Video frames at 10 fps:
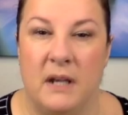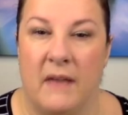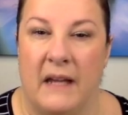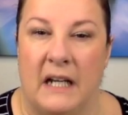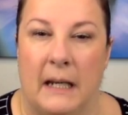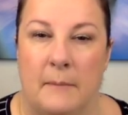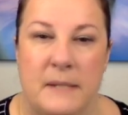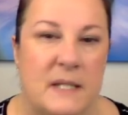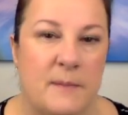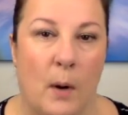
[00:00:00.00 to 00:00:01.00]
know, that
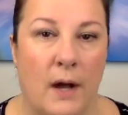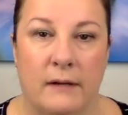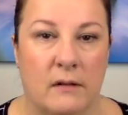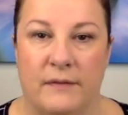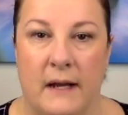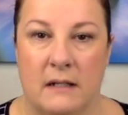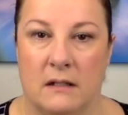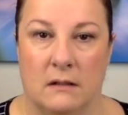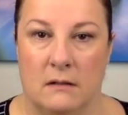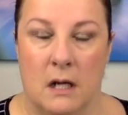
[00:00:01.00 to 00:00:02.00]
clumpy spider effect
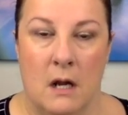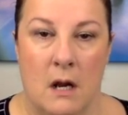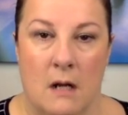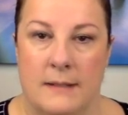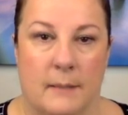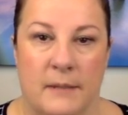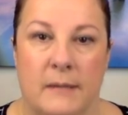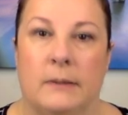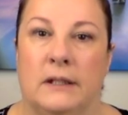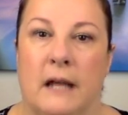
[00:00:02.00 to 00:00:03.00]
that some
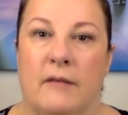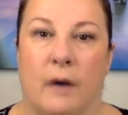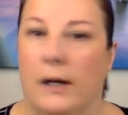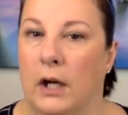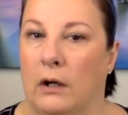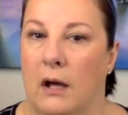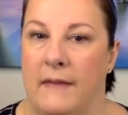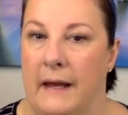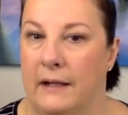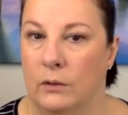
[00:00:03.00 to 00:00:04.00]
people love. I don't like
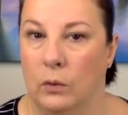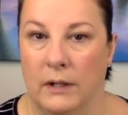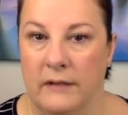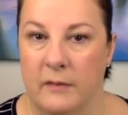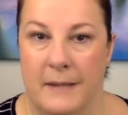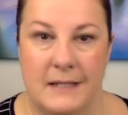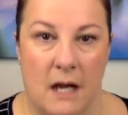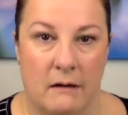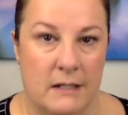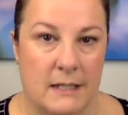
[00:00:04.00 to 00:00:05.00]
that at all, and if a
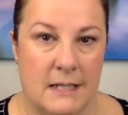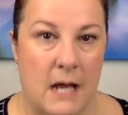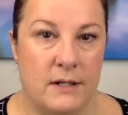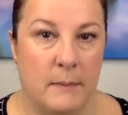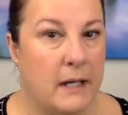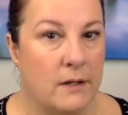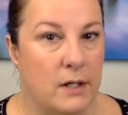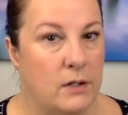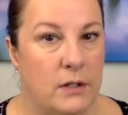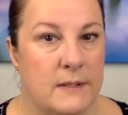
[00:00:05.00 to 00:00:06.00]
mascara does that to me, I
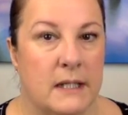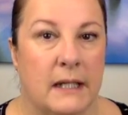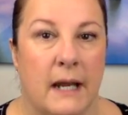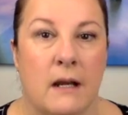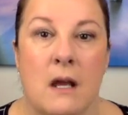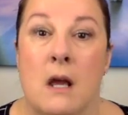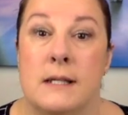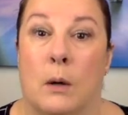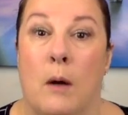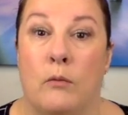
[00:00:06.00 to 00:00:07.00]
don't use it again.
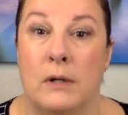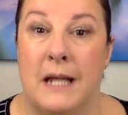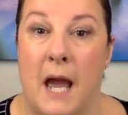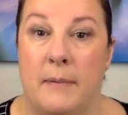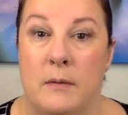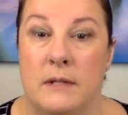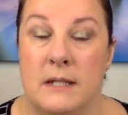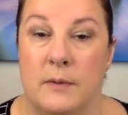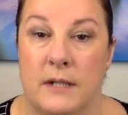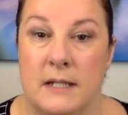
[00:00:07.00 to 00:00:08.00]
So I'm really happy with
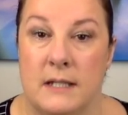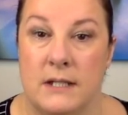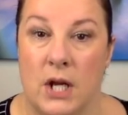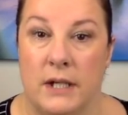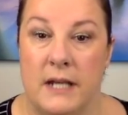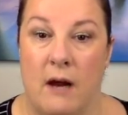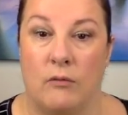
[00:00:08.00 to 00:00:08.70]
this one. This has turned out